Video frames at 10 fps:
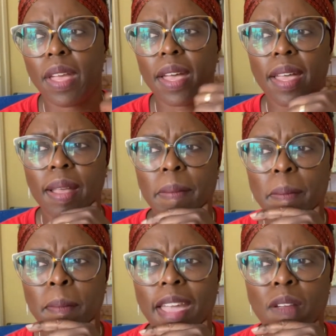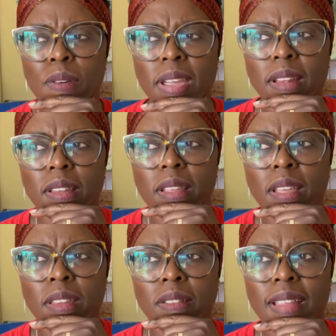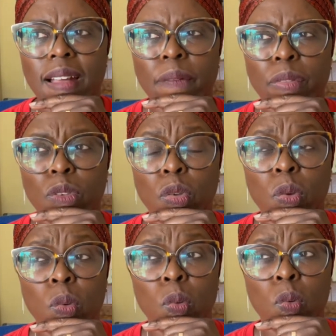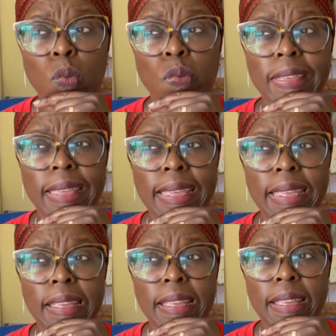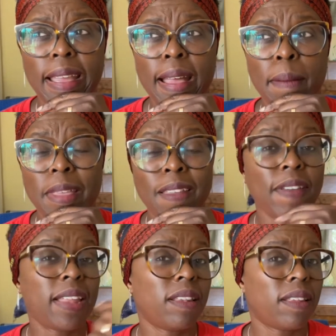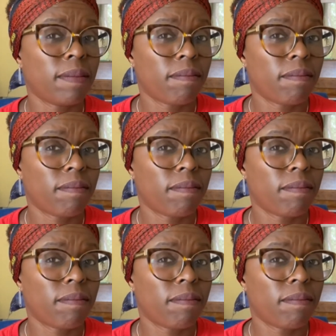My rate is down to the event.